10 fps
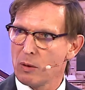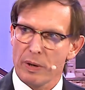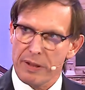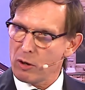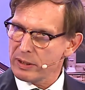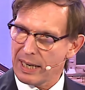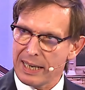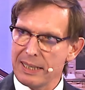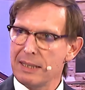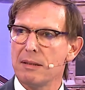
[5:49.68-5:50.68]
without
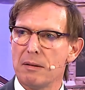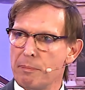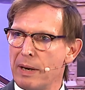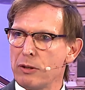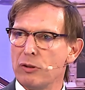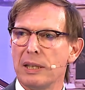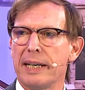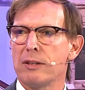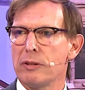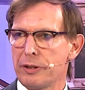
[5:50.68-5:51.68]
any manual
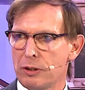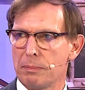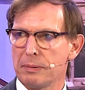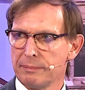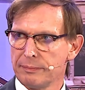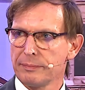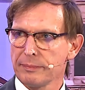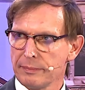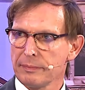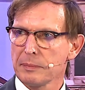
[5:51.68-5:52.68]
layer on the top.
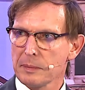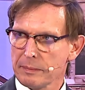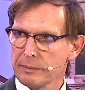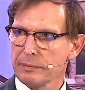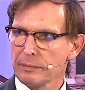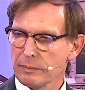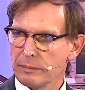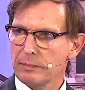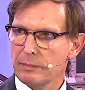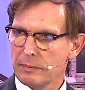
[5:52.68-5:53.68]
So that is the